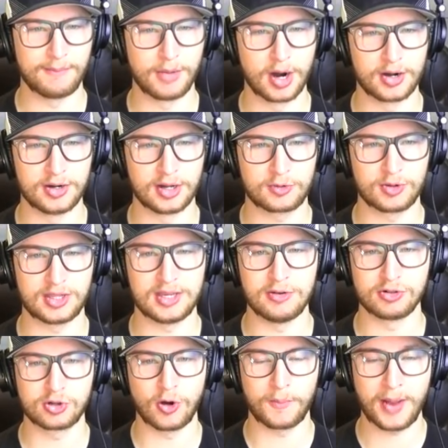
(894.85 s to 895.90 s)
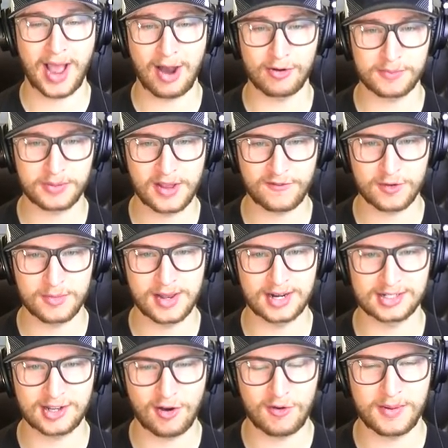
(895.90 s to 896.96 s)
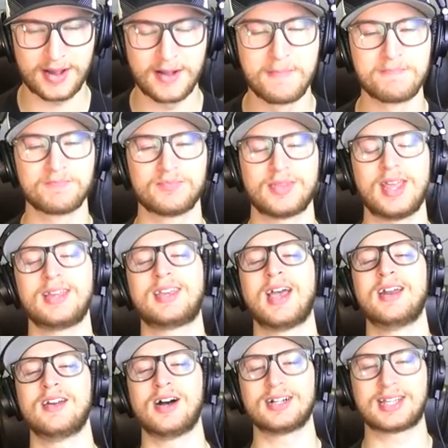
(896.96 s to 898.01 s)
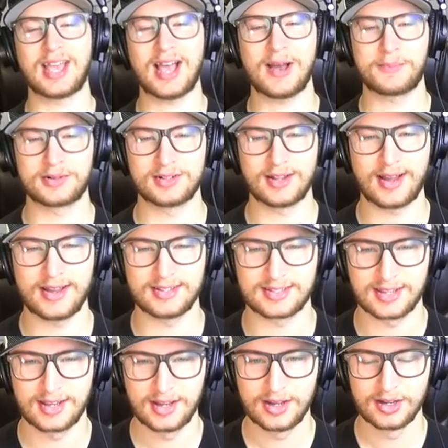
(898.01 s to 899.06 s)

Martinook with a huge goal. Power play for Manitoba. They cannot capitalize.